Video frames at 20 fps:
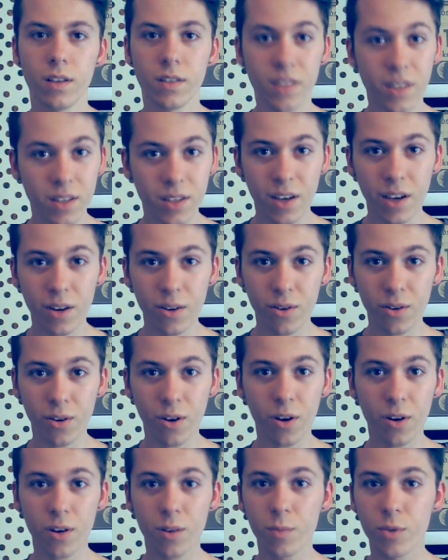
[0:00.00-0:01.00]
Since
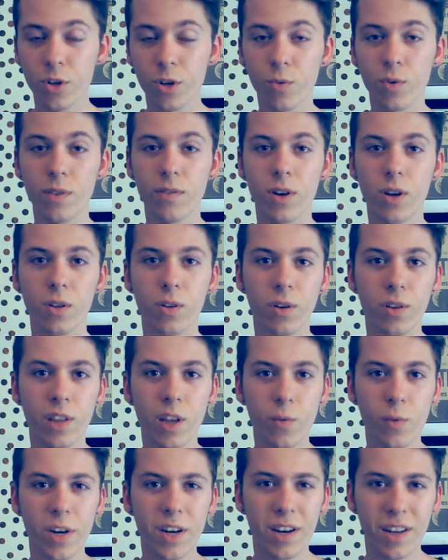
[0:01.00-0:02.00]
kindergarten, I'm sure we've all learned
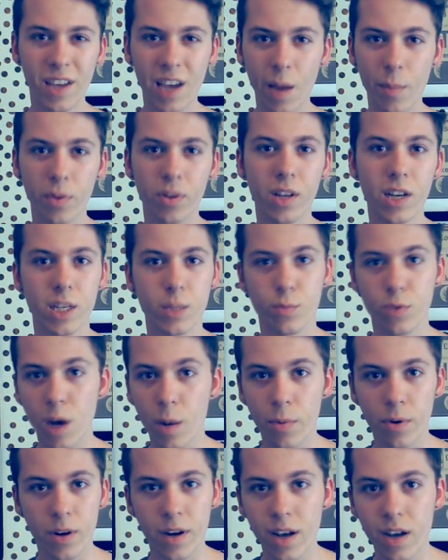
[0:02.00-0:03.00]
that we need to capitalize
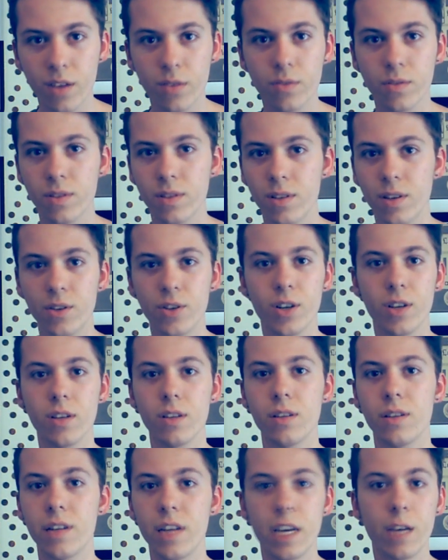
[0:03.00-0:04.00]
proper nouns such
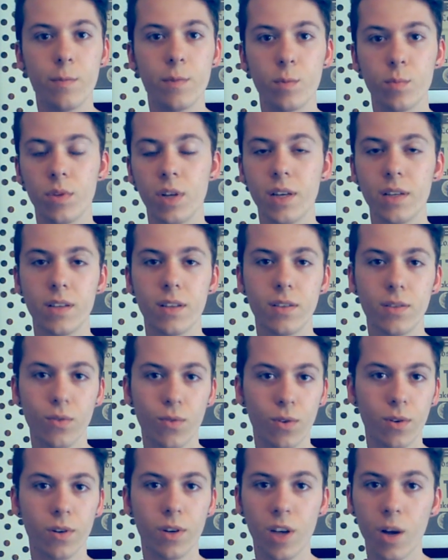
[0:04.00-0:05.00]
as names, places,
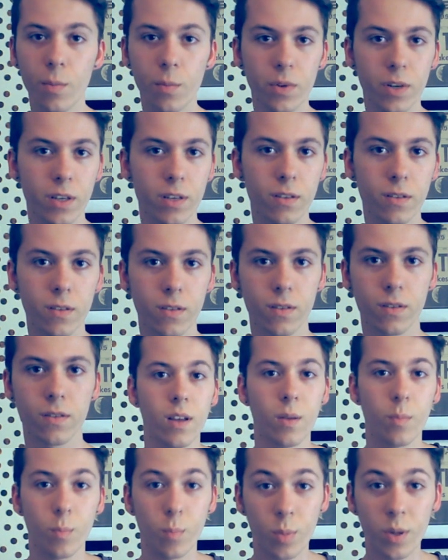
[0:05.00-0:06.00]
or companies.
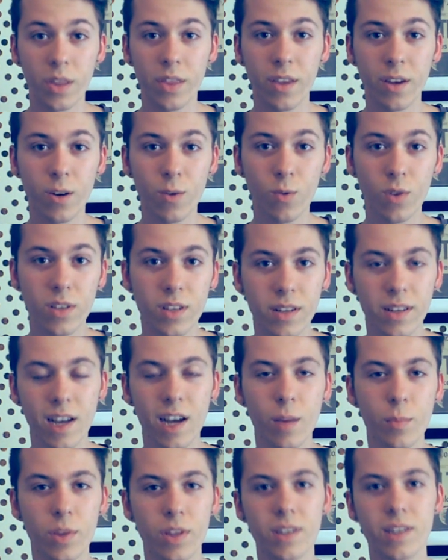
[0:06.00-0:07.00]
But there was a
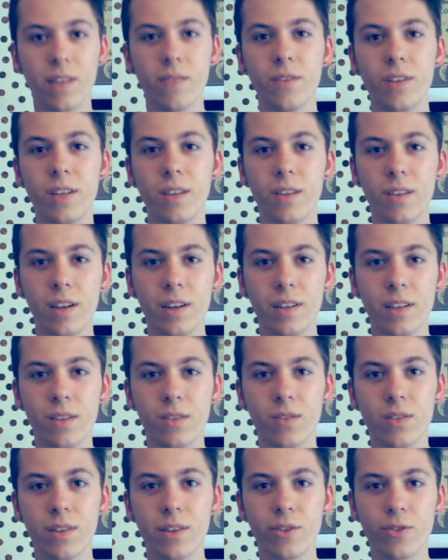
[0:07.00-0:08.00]
time in the 17th and
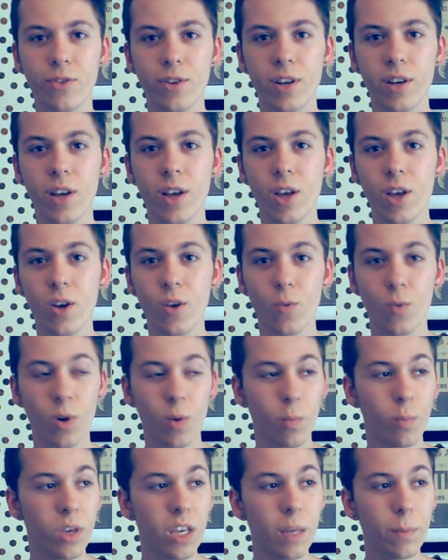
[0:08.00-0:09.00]
18th century where
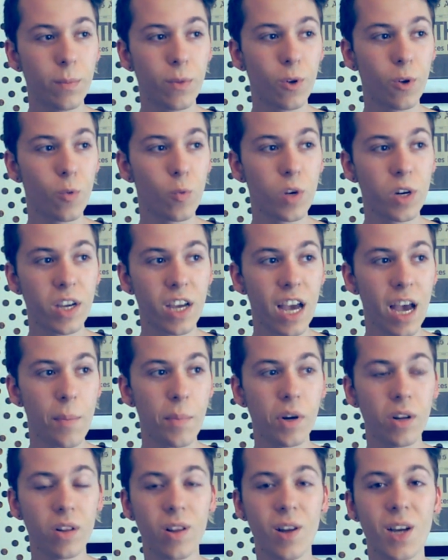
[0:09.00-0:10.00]
people would
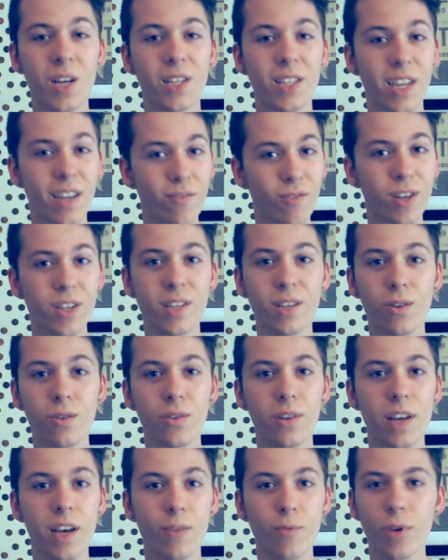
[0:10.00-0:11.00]
capitalize every single
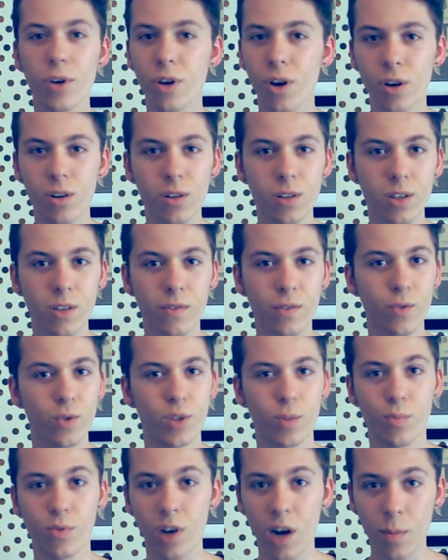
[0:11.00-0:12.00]
noun regardless if it was
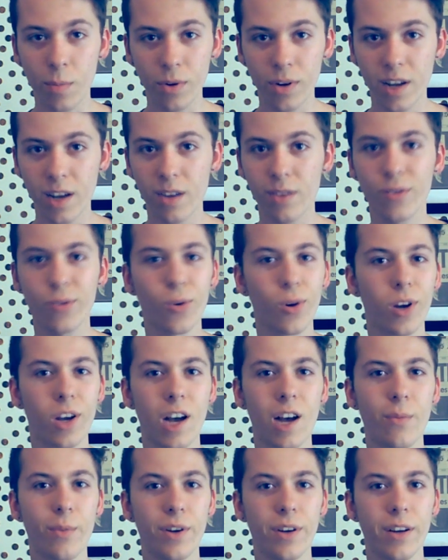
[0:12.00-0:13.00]
a proper noun or a
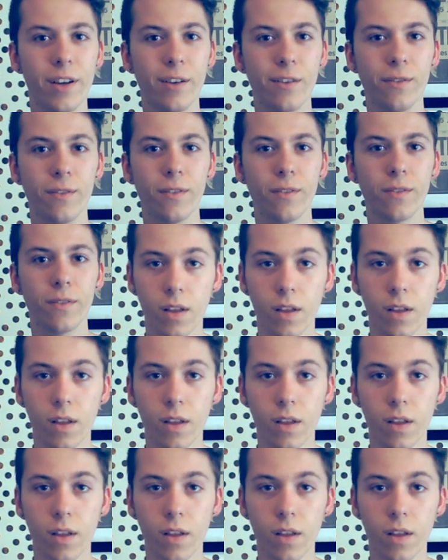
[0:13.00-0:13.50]
common noun.